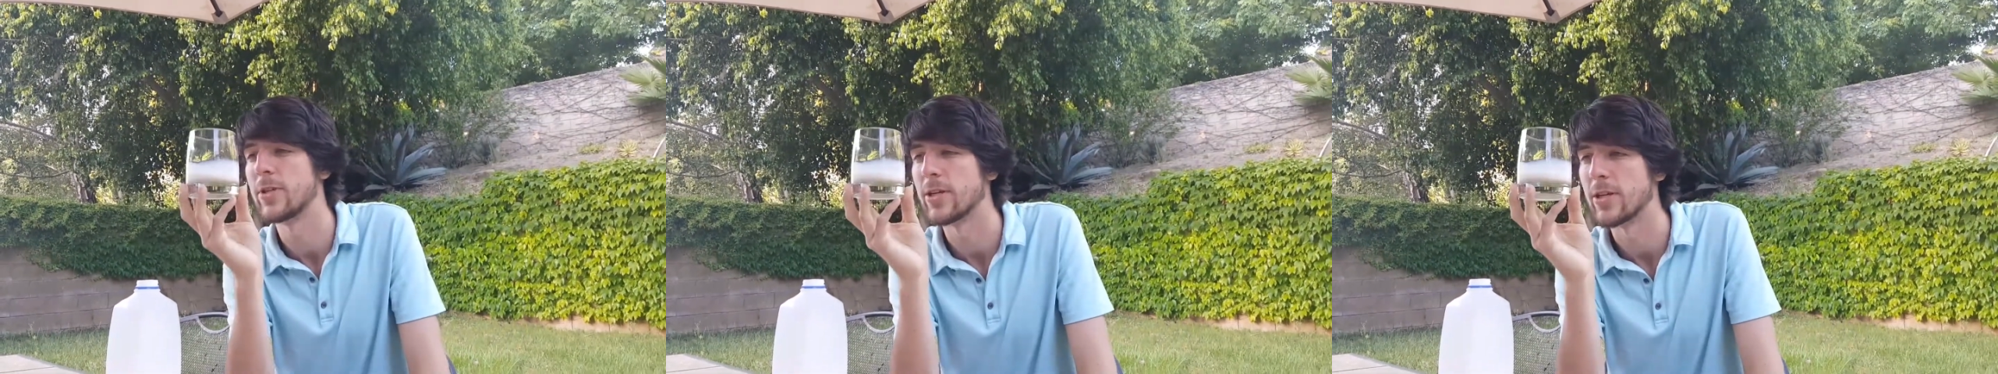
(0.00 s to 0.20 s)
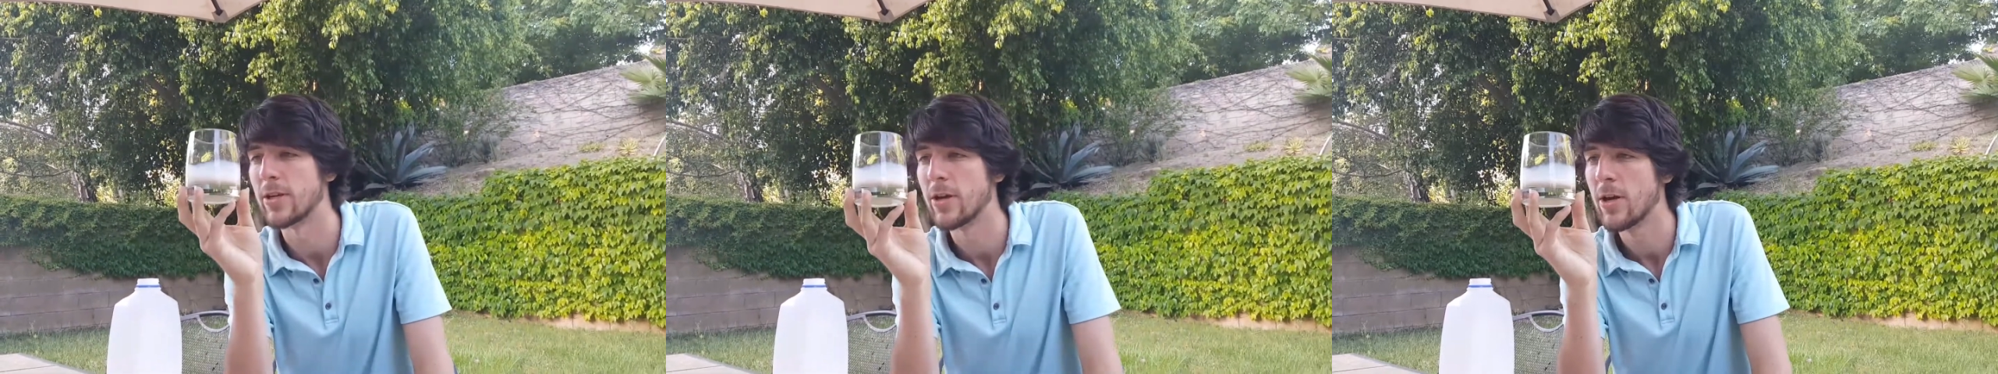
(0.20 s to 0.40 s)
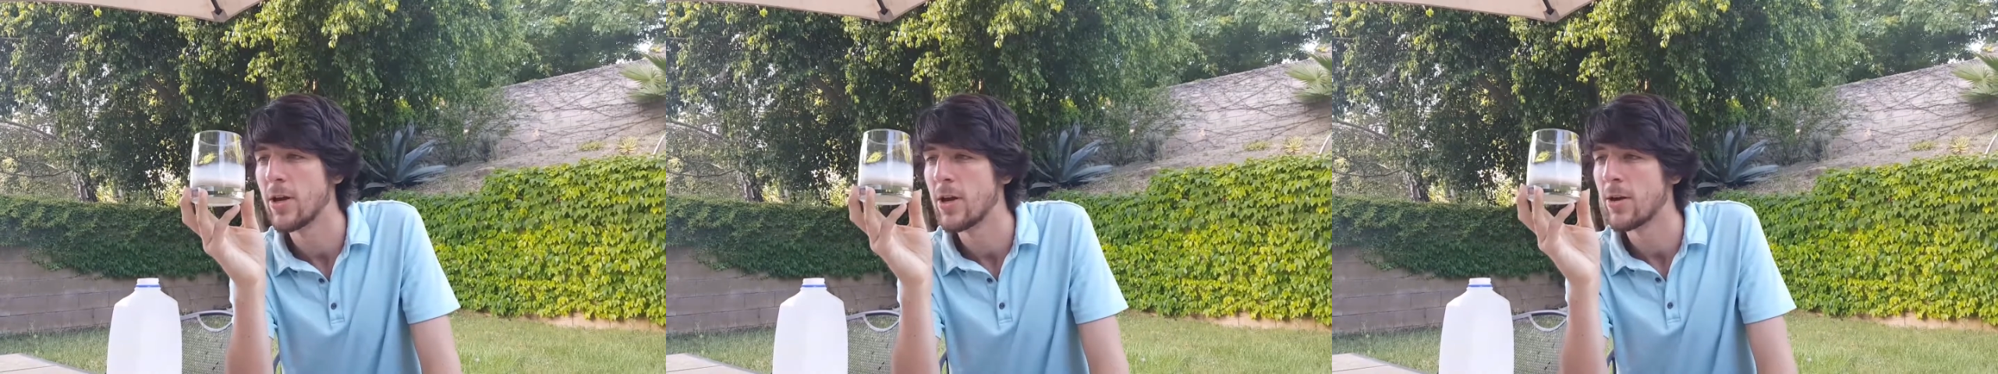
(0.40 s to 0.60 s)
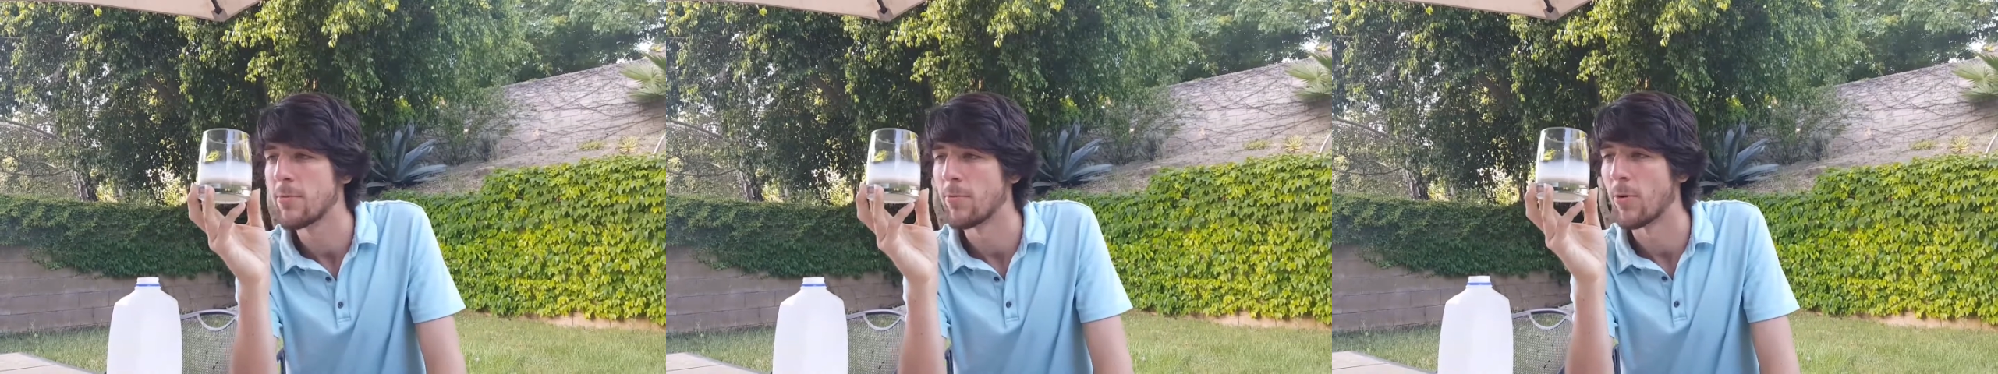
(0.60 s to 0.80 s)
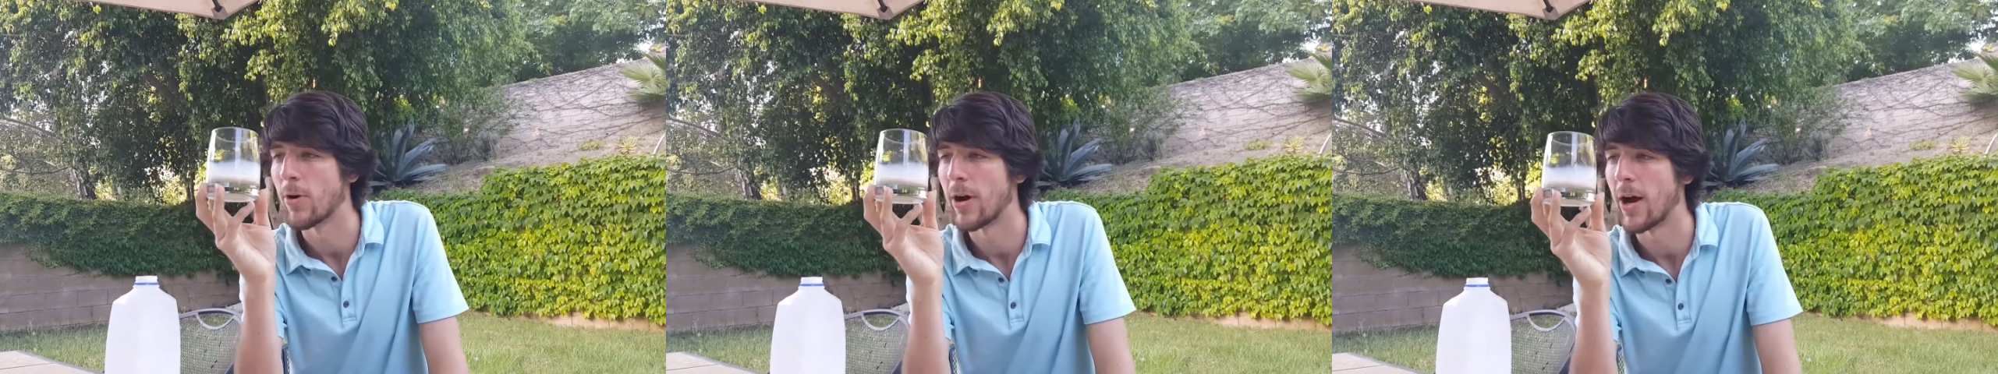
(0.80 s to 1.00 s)
he
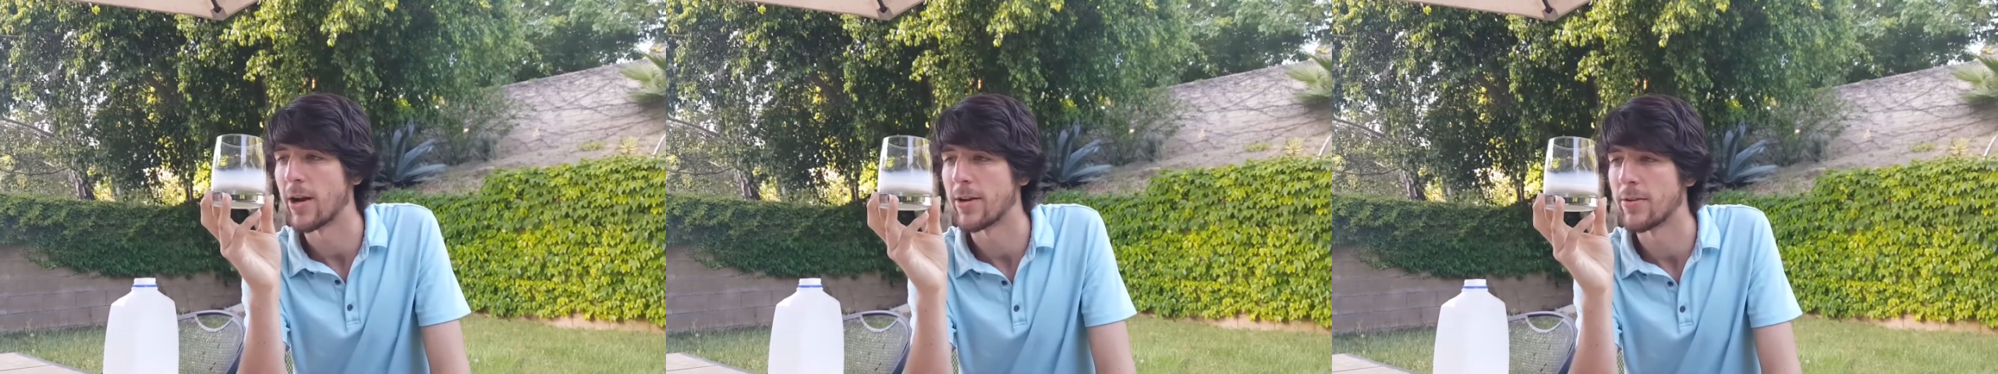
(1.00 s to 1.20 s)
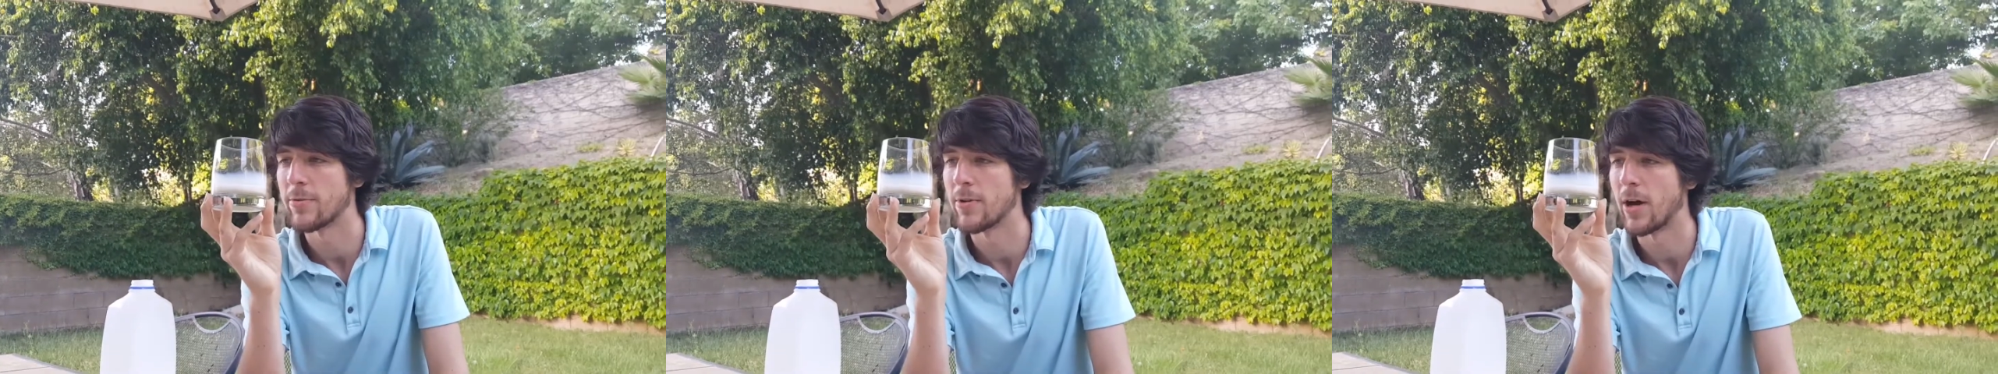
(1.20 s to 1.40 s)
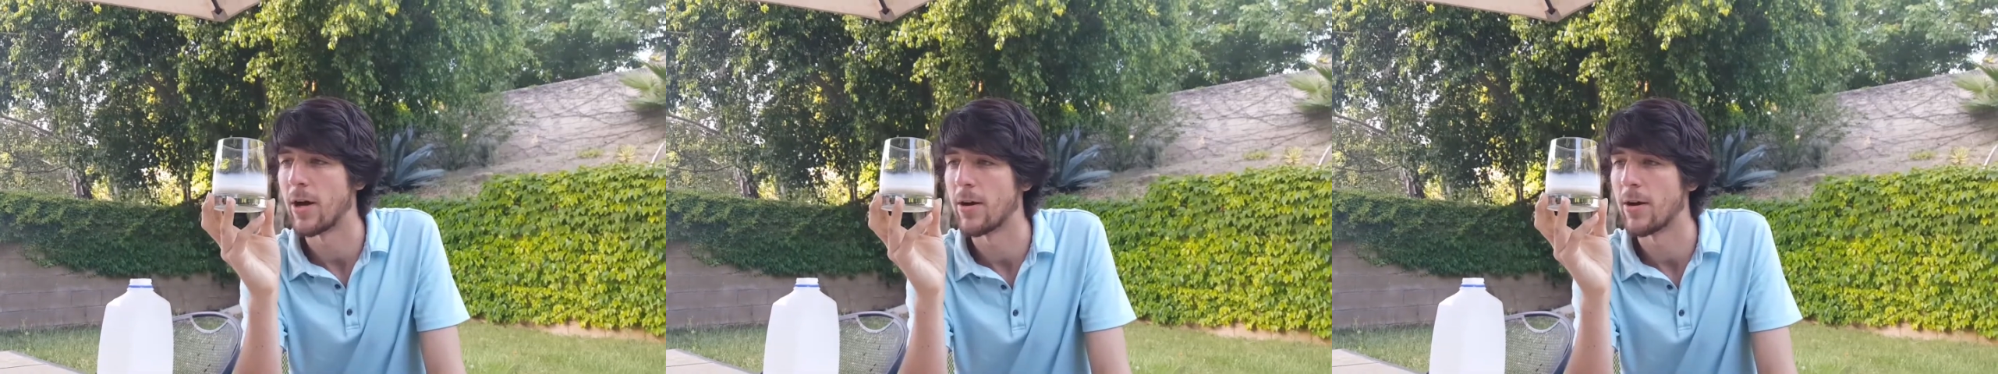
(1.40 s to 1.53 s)
more had it